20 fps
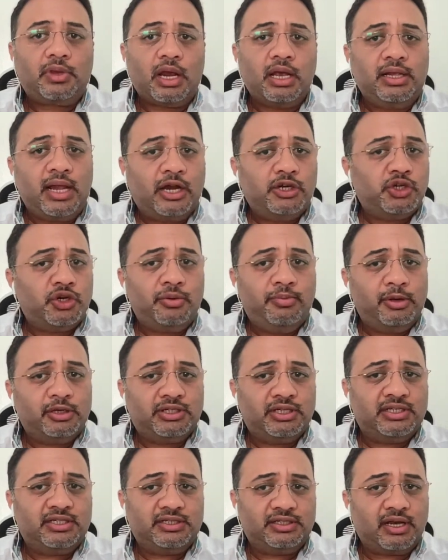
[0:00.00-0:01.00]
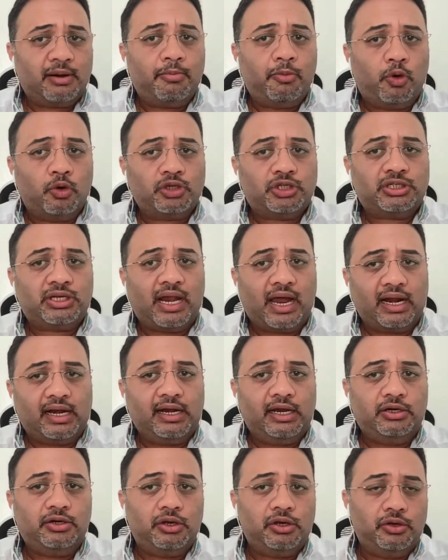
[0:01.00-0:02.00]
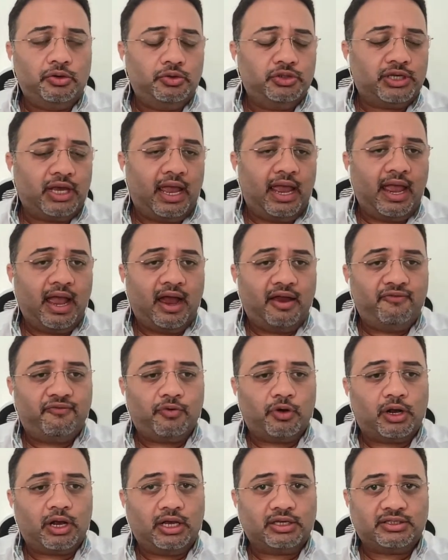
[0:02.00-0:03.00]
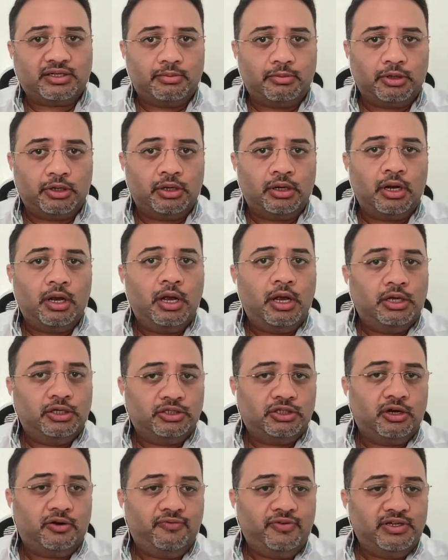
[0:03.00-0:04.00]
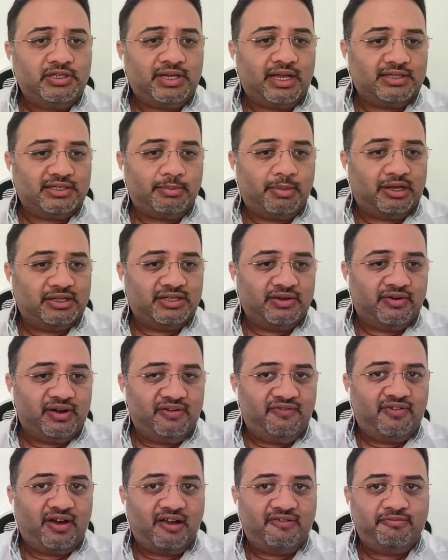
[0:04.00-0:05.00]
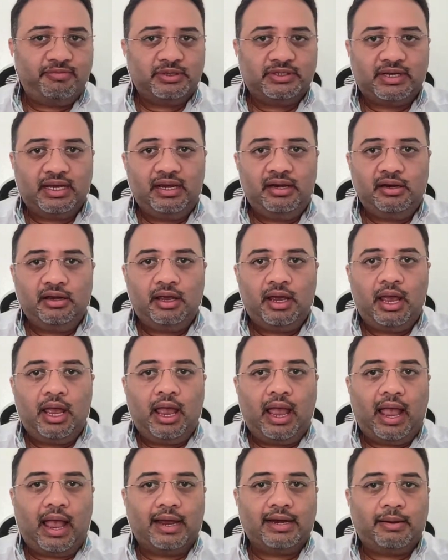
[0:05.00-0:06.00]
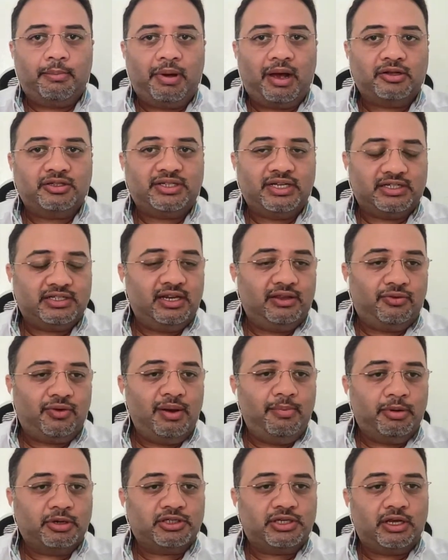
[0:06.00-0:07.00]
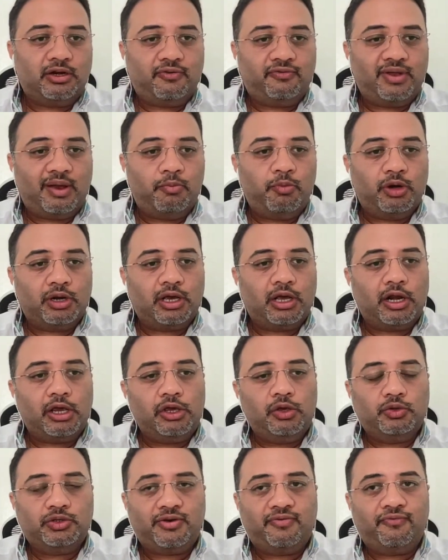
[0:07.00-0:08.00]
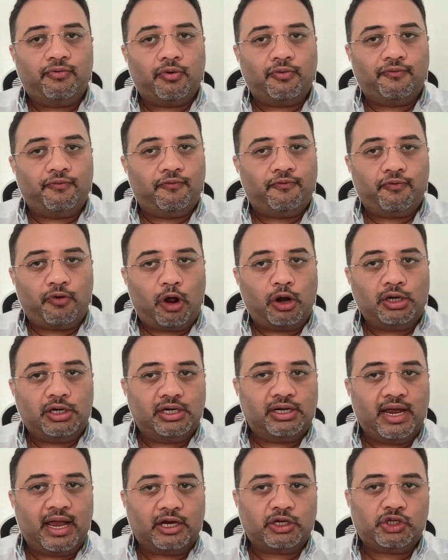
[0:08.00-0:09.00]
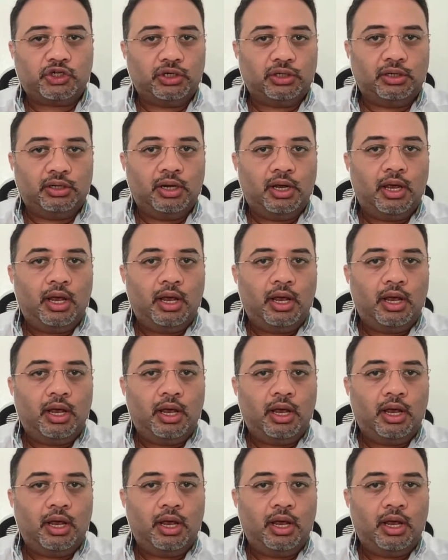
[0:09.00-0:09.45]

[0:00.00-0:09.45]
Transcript: Nigerian businesses are most likely to use AI for customer service, that's about 75%, and about 63% of them were going to use it for fraud detection.